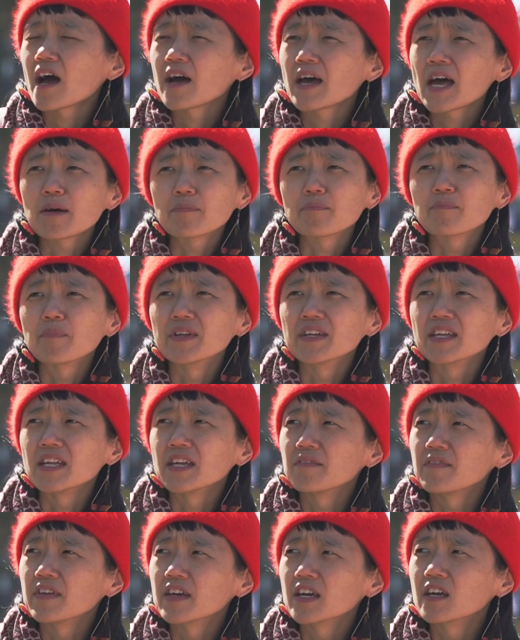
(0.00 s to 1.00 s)
have been
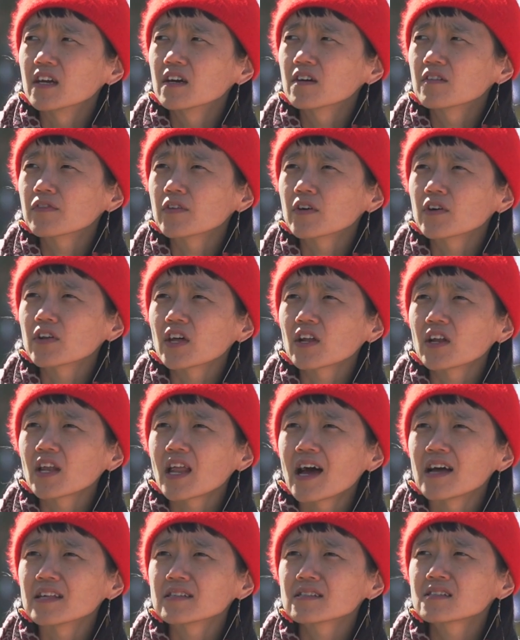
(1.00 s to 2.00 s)
living for the
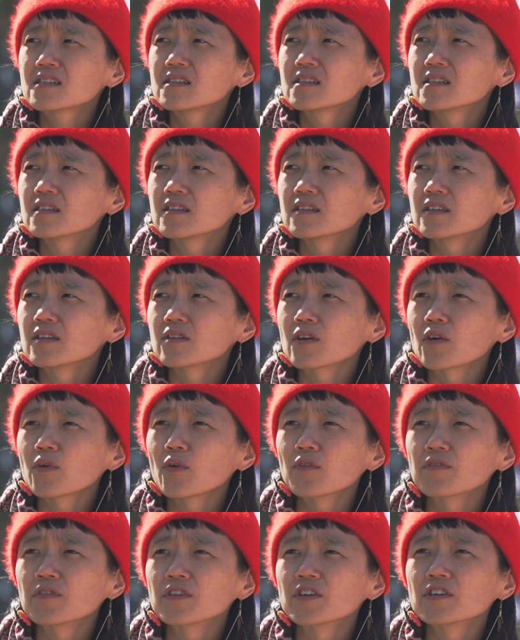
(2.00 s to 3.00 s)
last,
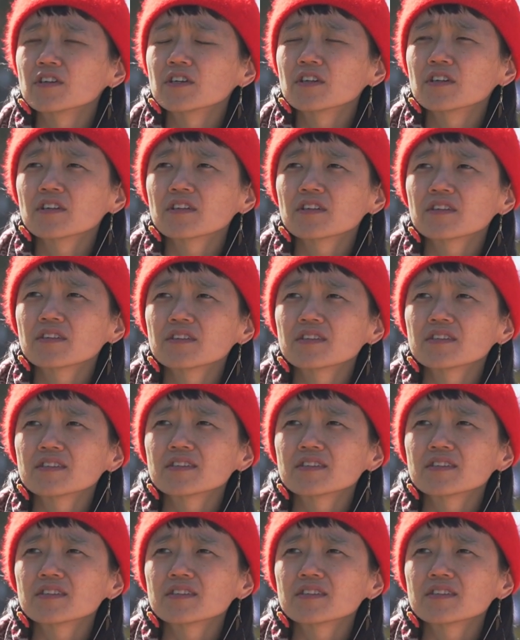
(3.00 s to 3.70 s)
over the